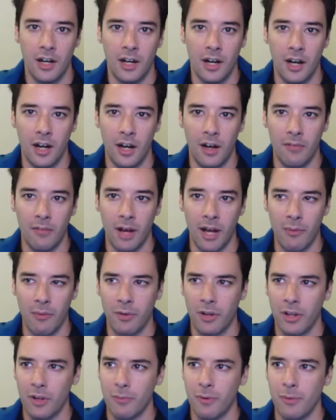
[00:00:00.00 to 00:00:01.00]
Um, I'm
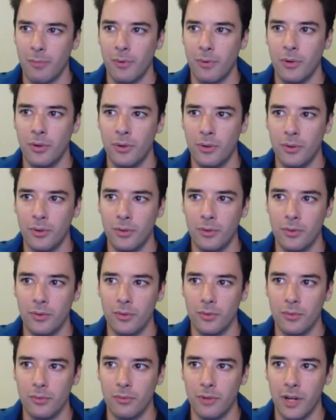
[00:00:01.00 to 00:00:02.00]
one of the people who
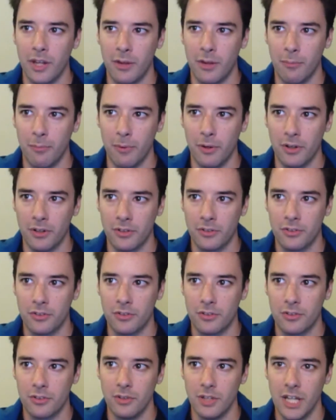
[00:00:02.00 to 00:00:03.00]
read the
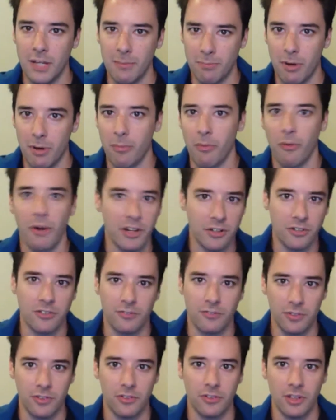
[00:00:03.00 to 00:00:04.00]
books in preparation
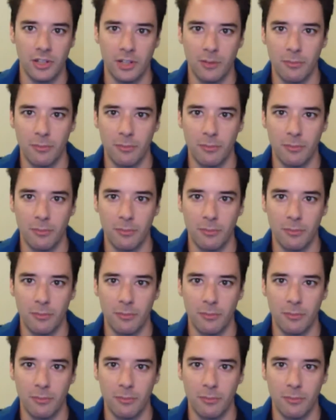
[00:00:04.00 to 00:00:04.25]
for seeing the